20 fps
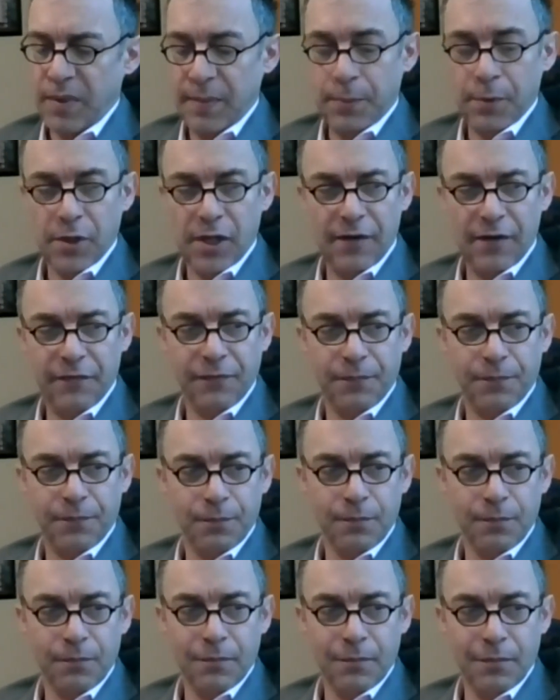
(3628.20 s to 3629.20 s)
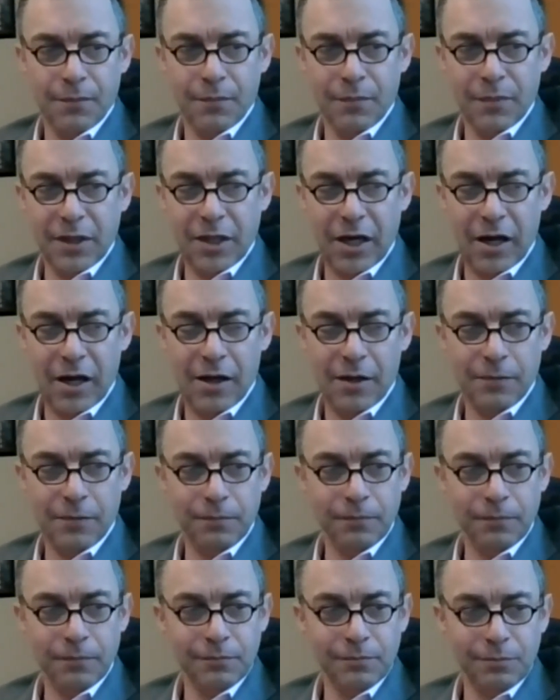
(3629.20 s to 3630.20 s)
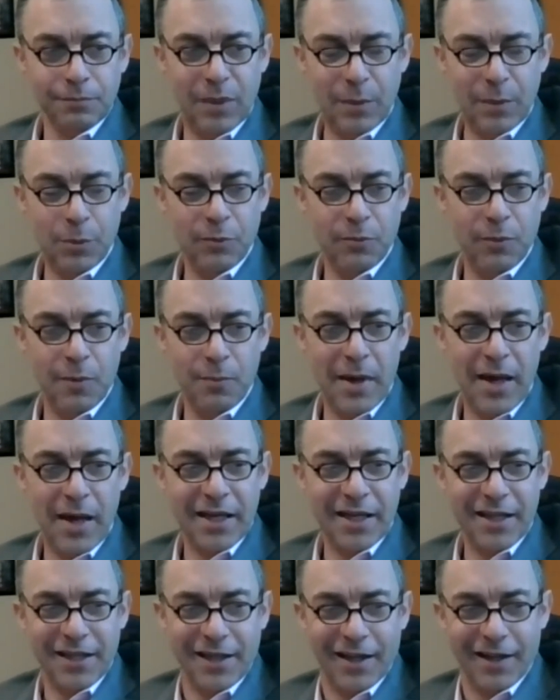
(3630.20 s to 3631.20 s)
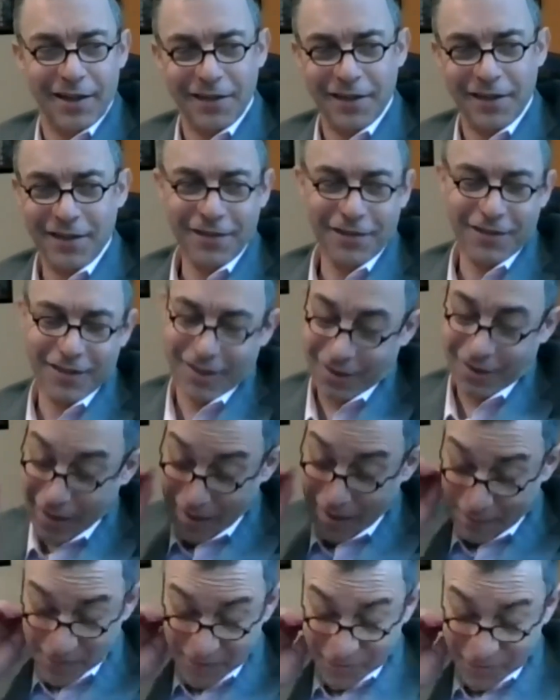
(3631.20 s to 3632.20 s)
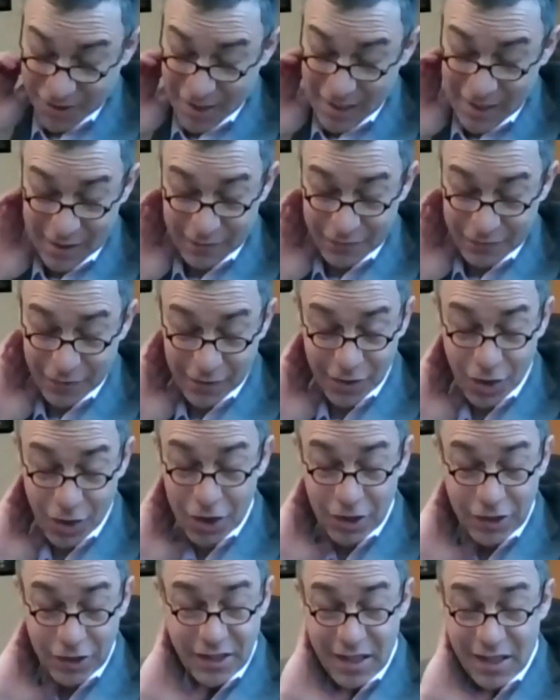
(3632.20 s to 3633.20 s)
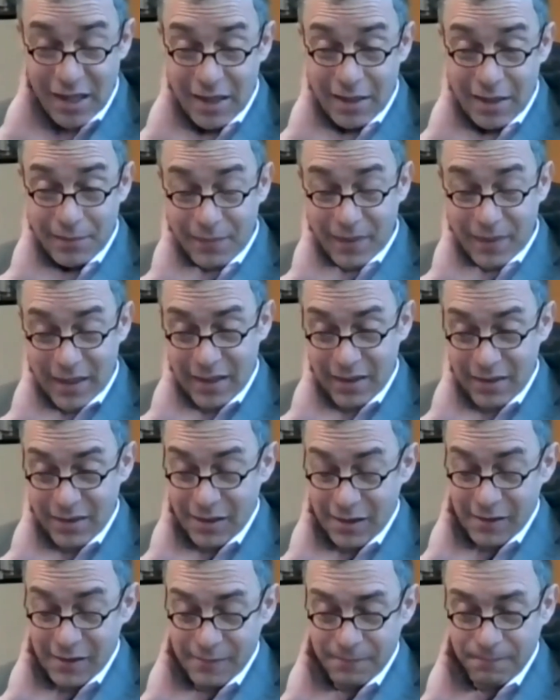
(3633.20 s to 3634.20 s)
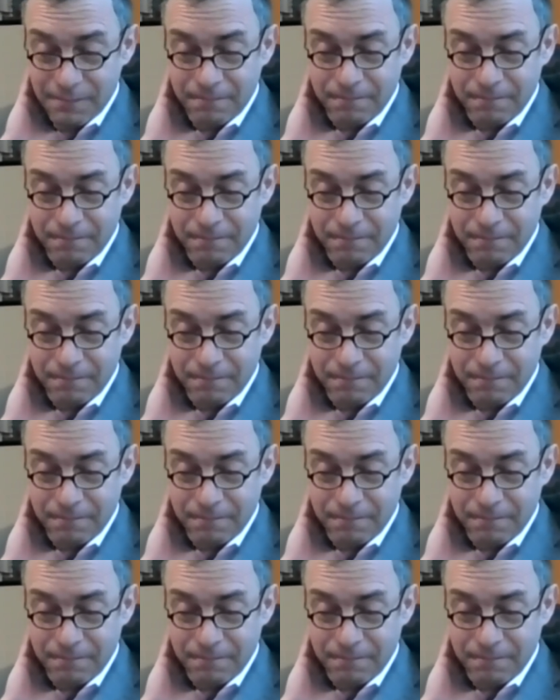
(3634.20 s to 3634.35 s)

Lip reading: people have been banking on the collapse of China for a long time, and